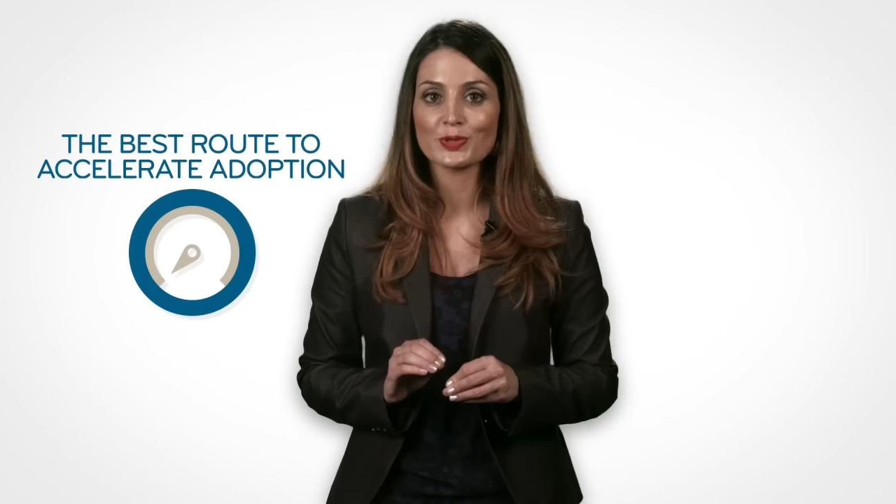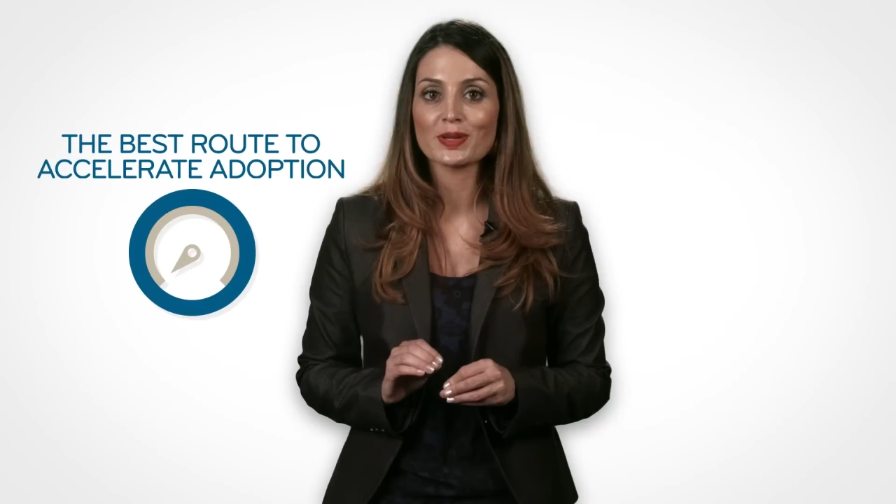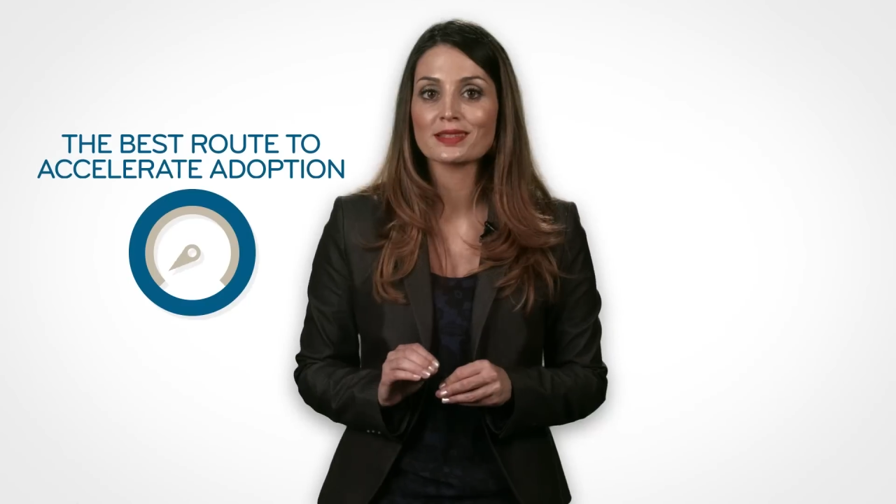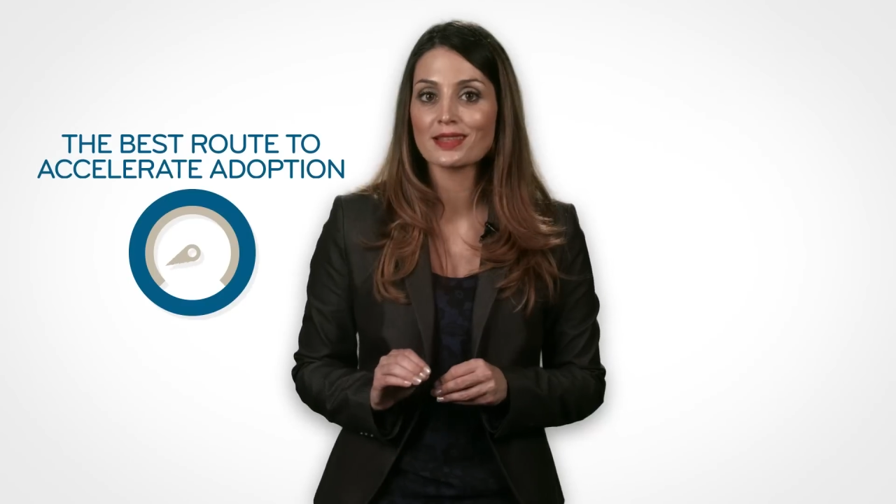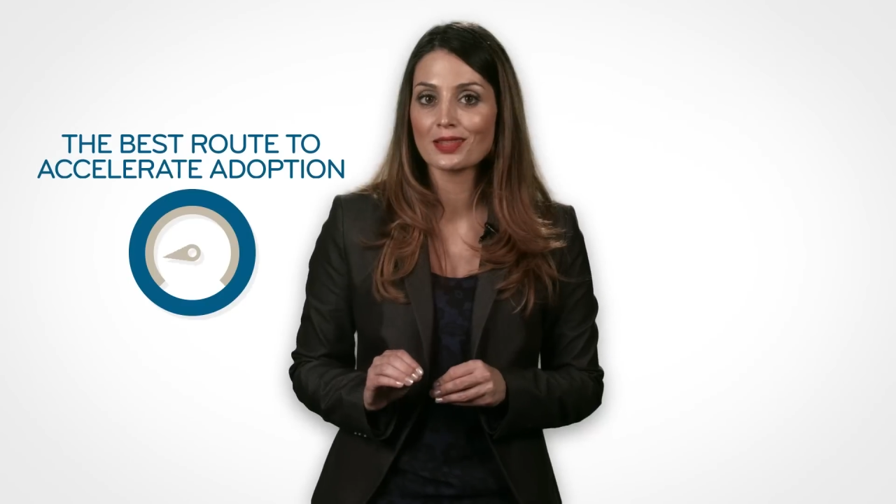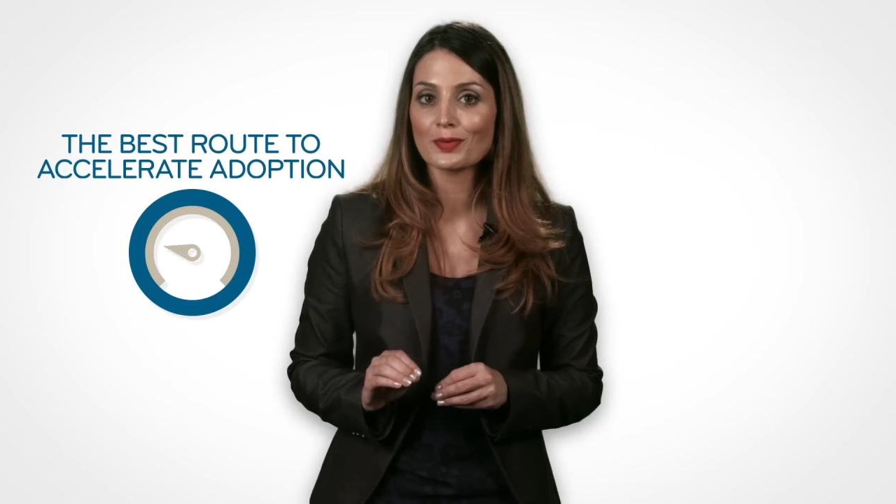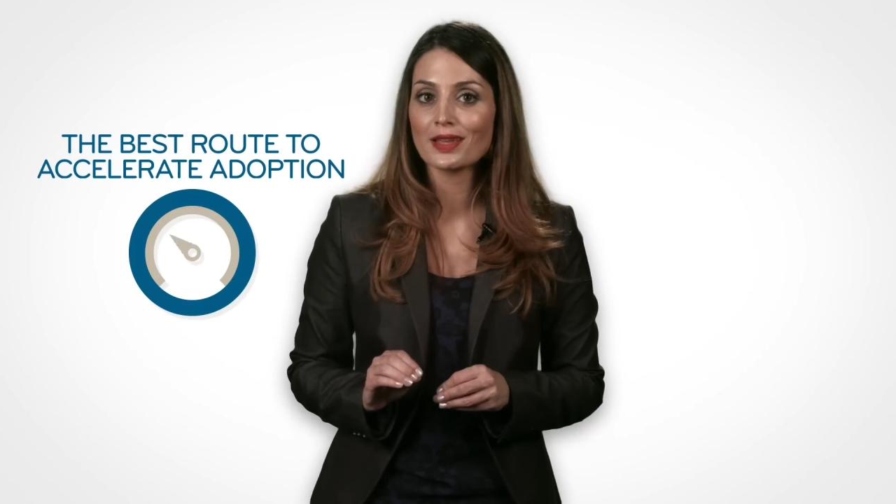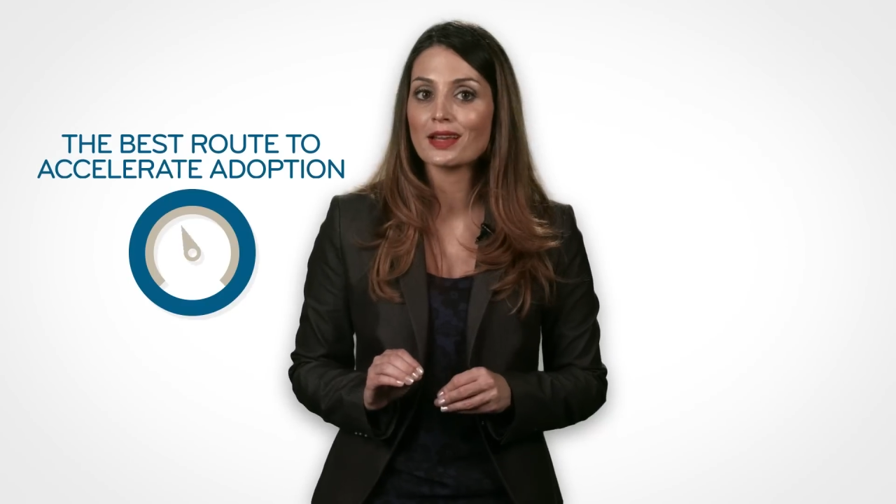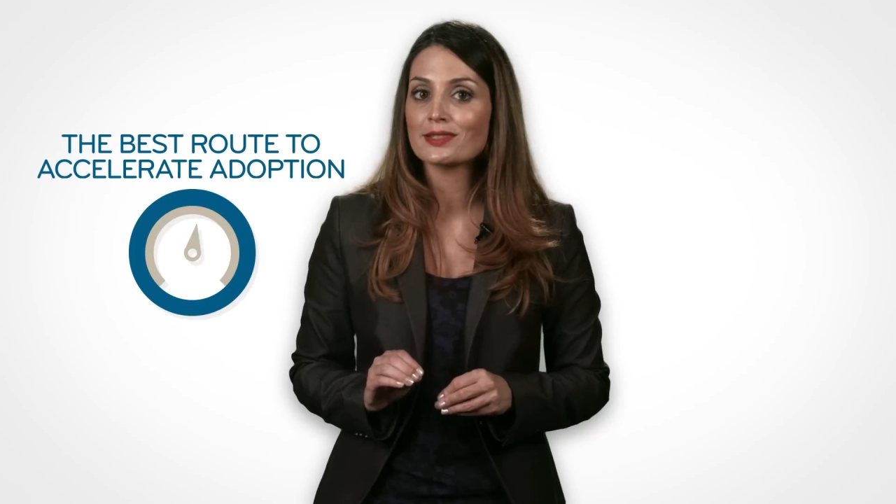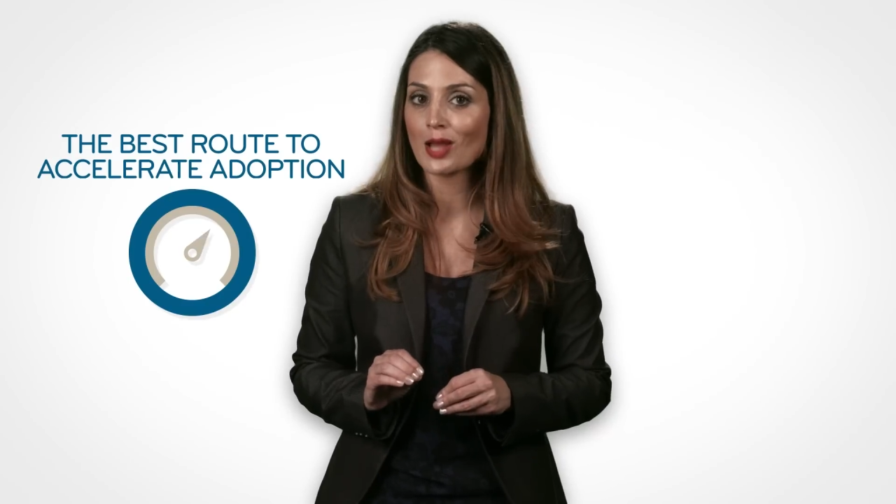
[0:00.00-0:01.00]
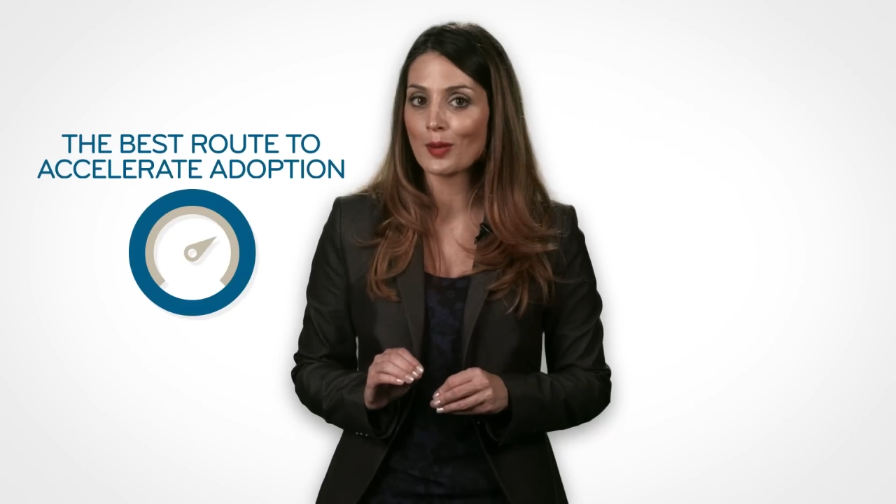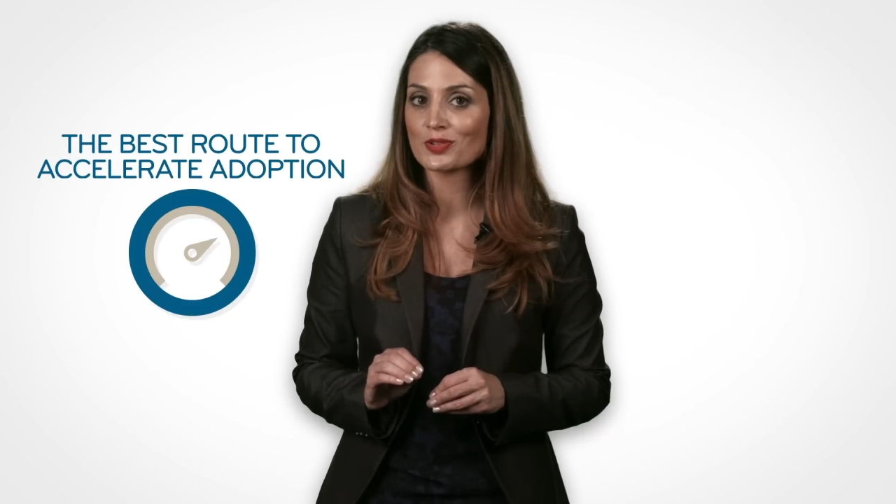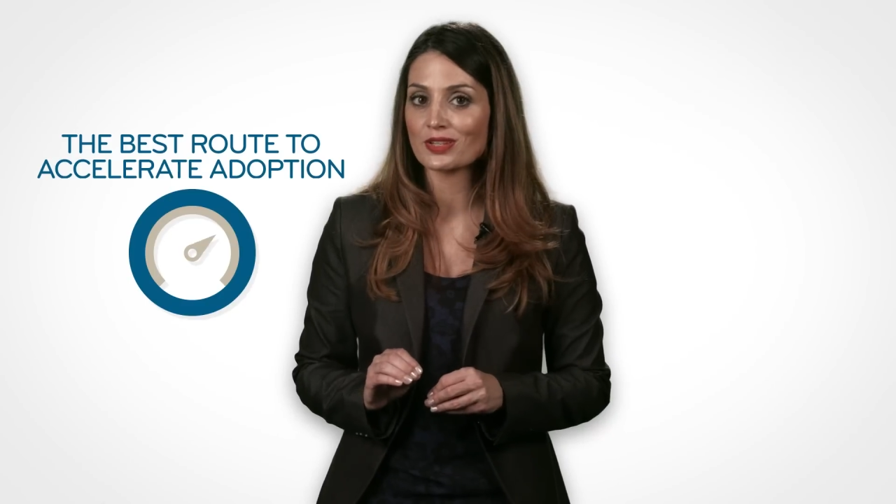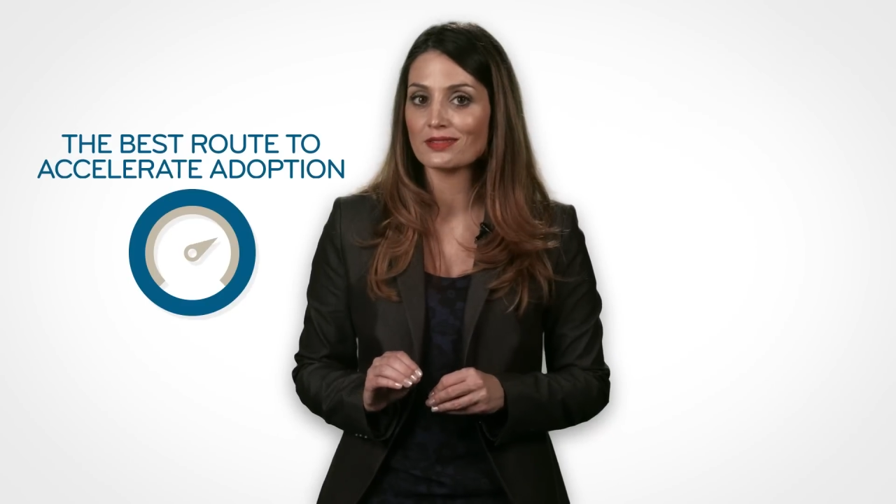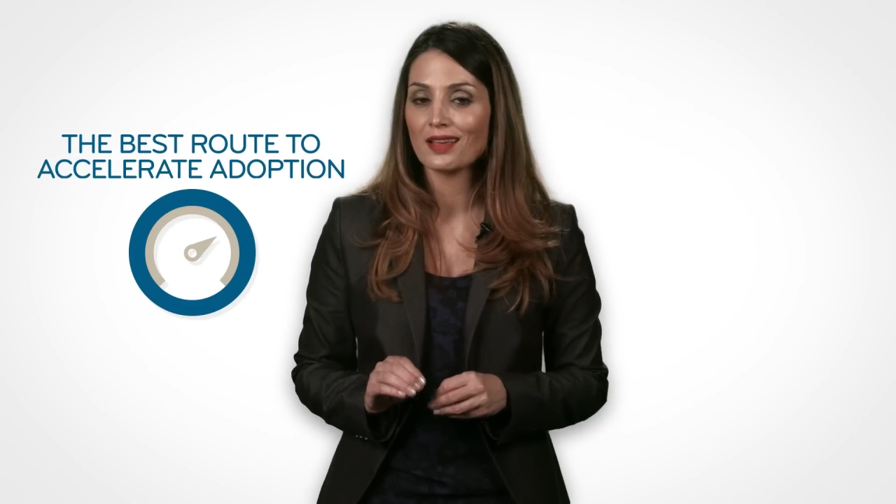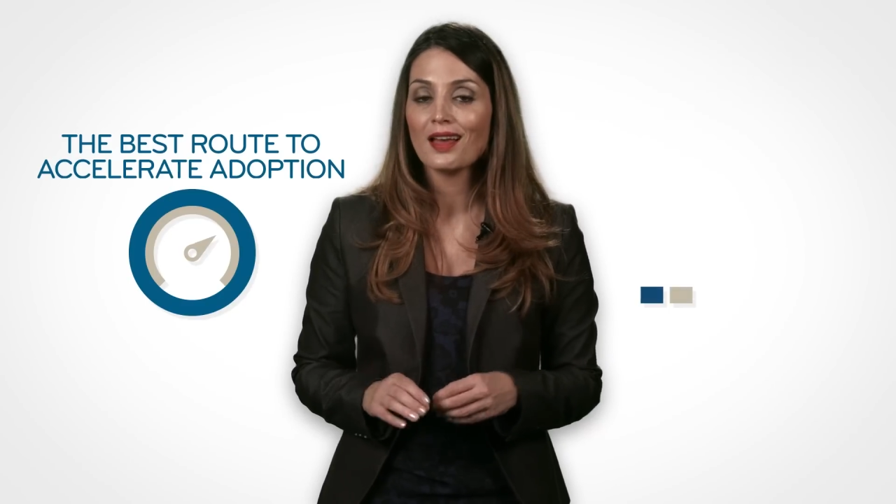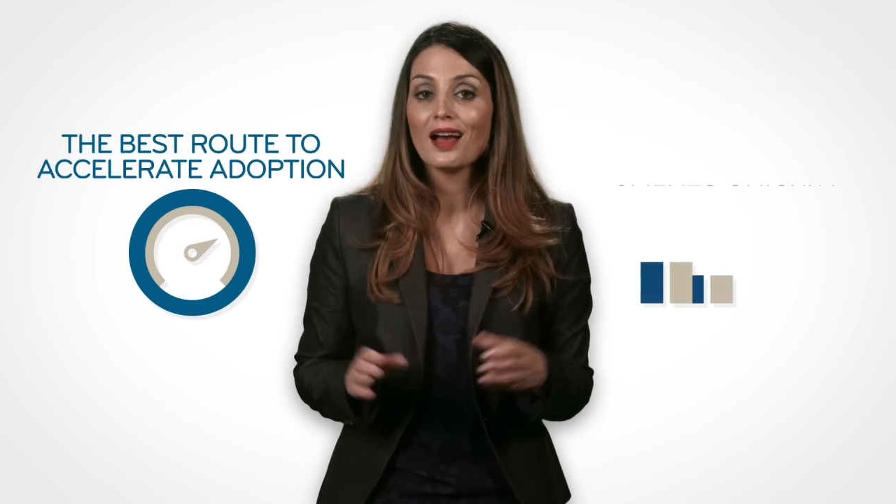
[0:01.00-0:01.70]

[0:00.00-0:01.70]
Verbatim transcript: to accelerate adoption,